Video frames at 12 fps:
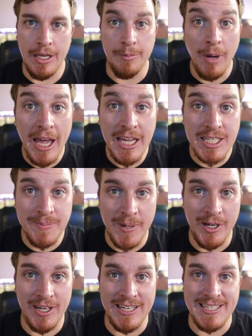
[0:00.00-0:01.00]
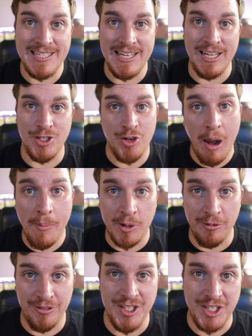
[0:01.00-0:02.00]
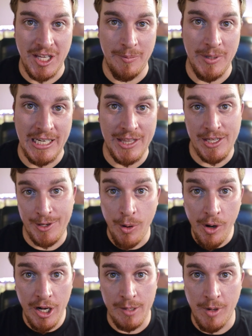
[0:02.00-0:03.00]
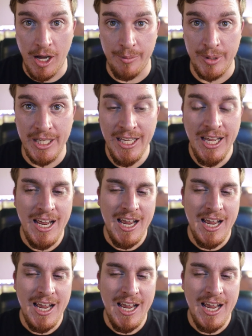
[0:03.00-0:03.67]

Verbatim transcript: in my experience in tropical fish keeping and the aquarium hobby,